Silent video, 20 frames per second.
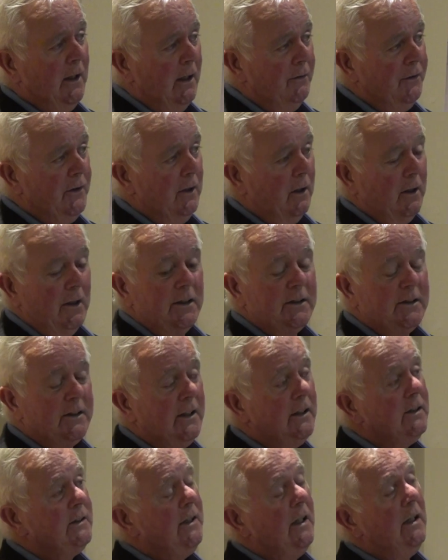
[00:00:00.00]
left the
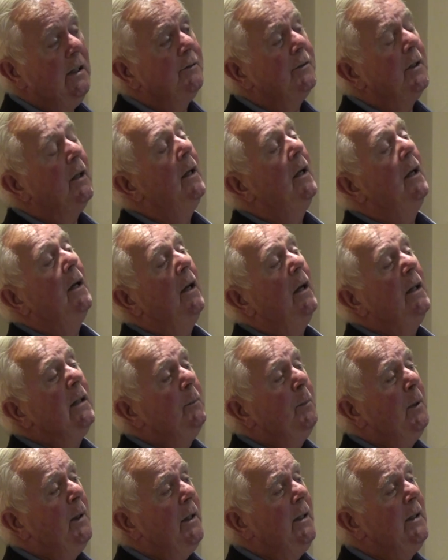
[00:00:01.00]
RAC, served in
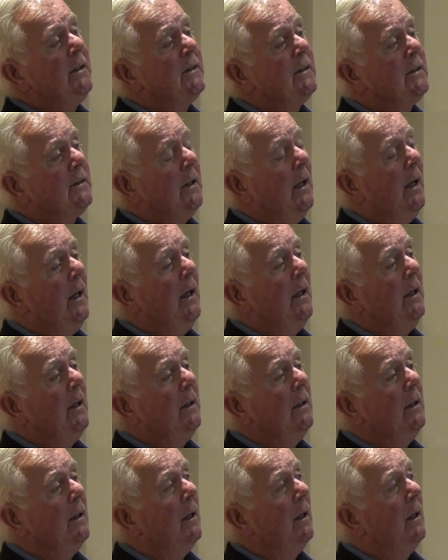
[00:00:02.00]
the police
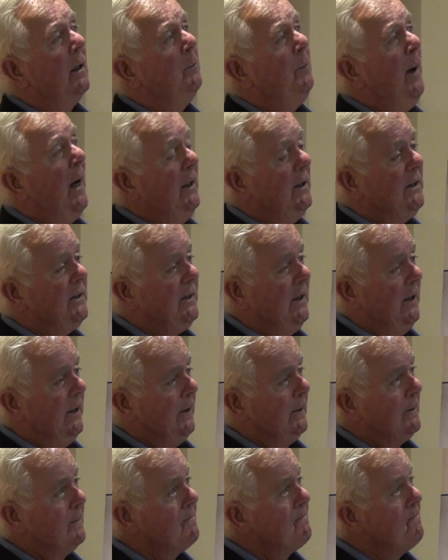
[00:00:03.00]
in
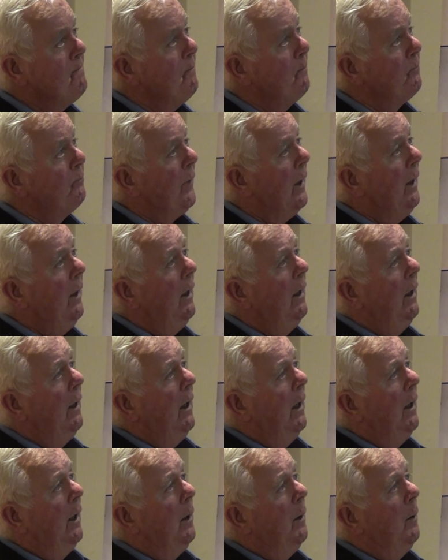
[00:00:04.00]
Palestine.
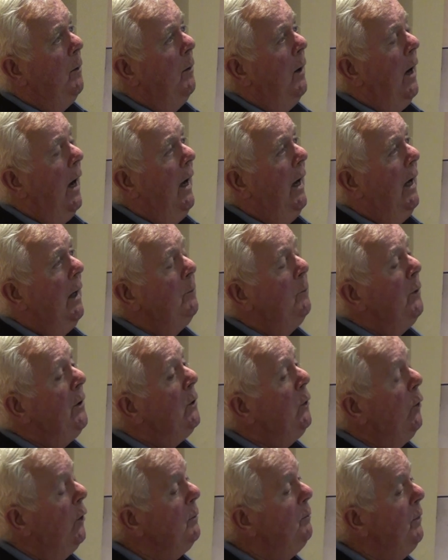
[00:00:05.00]
But
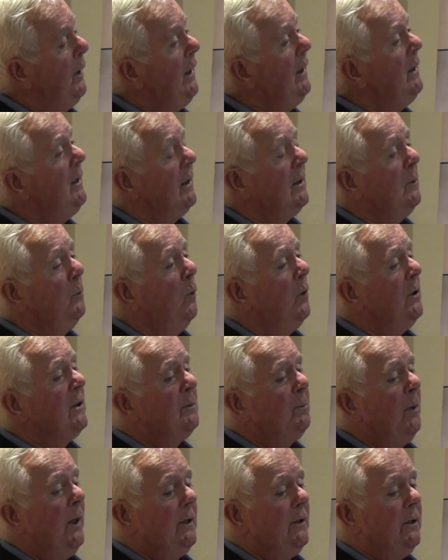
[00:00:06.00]
it could be that the word
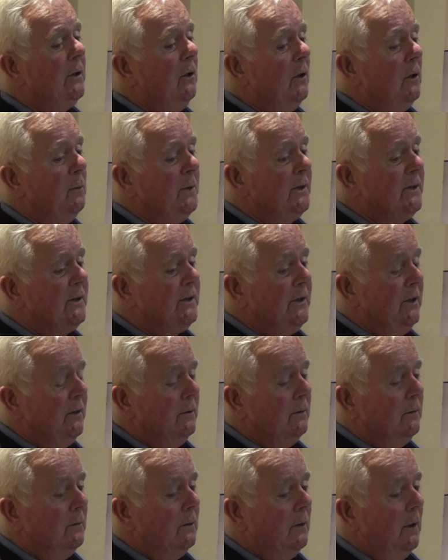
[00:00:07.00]
spread to
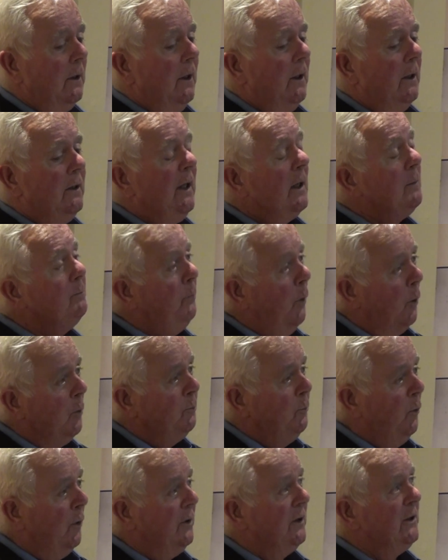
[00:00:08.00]
Gormanston that
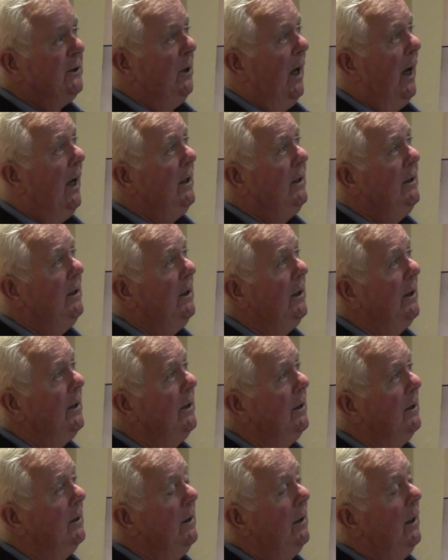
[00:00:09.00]
both brothers had
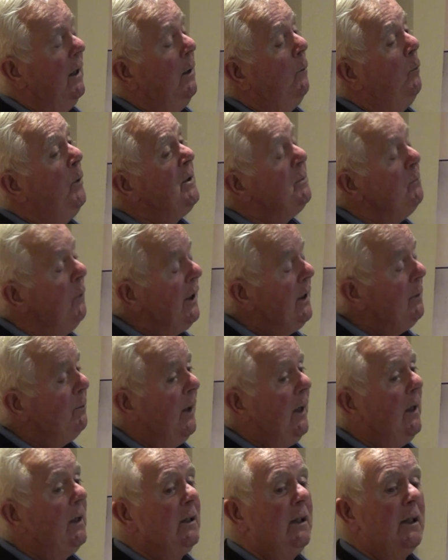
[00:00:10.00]
died, which might
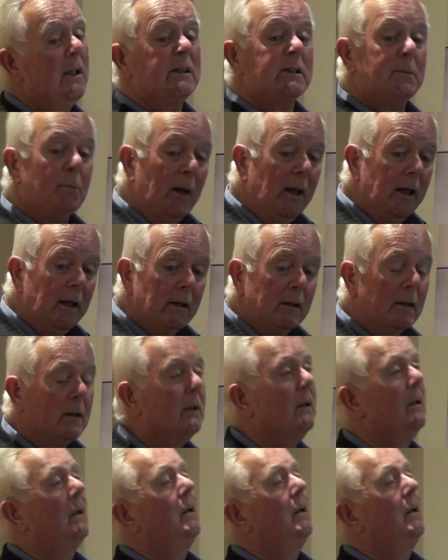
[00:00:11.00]
partly explain